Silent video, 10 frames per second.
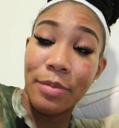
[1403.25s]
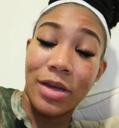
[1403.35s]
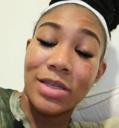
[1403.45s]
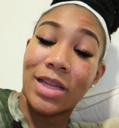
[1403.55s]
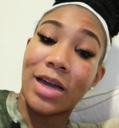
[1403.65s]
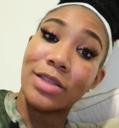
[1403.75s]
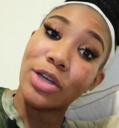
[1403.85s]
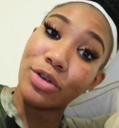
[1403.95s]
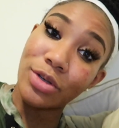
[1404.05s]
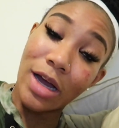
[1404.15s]
because like I
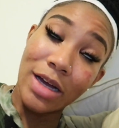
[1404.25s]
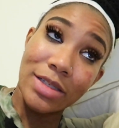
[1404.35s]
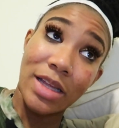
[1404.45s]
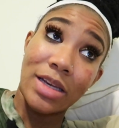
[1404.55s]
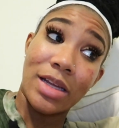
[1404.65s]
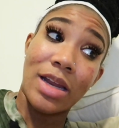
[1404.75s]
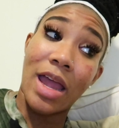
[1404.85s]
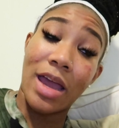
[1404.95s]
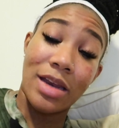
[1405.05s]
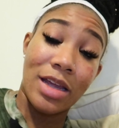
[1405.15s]
told you guys, they did
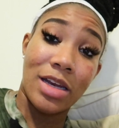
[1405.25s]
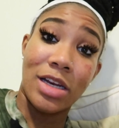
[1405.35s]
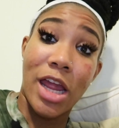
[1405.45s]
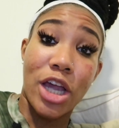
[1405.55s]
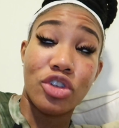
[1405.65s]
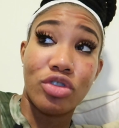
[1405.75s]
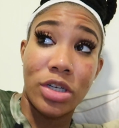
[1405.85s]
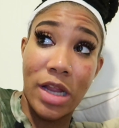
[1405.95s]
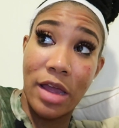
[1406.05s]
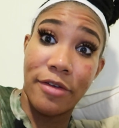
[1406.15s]
add in an extra
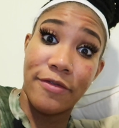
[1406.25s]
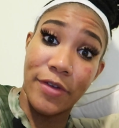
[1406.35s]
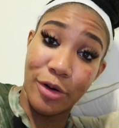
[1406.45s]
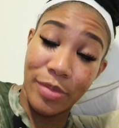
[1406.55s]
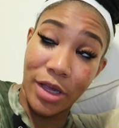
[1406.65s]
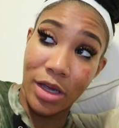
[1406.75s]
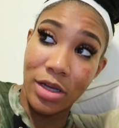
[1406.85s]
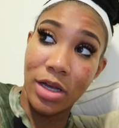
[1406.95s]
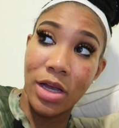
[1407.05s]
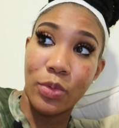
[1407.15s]
day of filming,
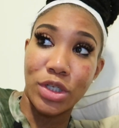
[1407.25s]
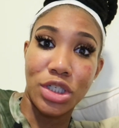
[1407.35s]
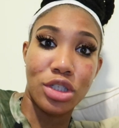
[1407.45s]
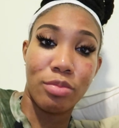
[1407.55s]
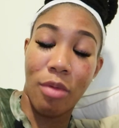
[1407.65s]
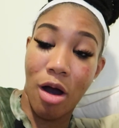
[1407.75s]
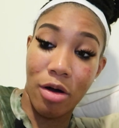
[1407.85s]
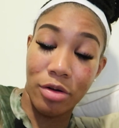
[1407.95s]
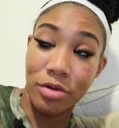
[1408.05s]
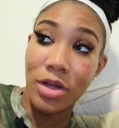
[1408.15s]
which is
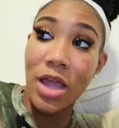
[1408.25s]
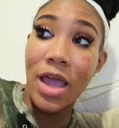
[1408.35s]
tomorrow.